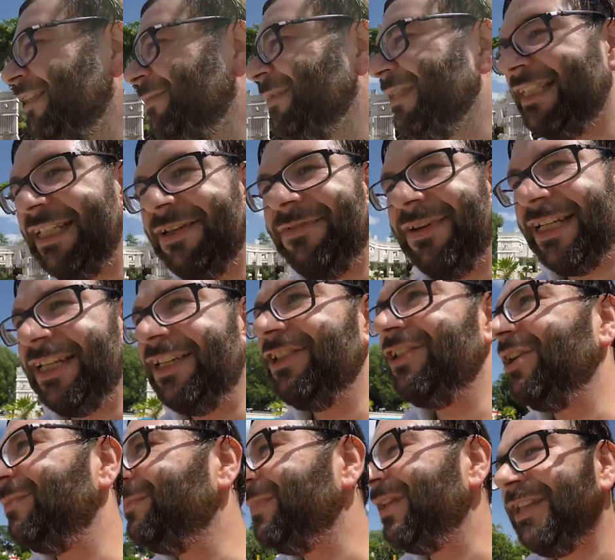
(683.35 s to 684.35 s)
Let me see if I can
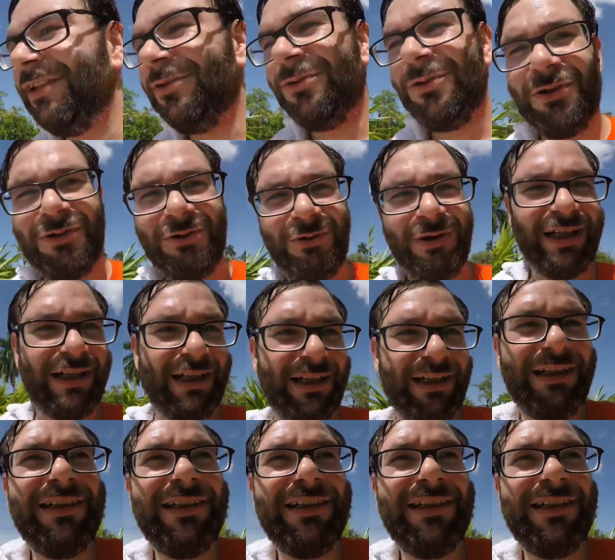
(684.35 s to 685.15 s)
jump in there real quick.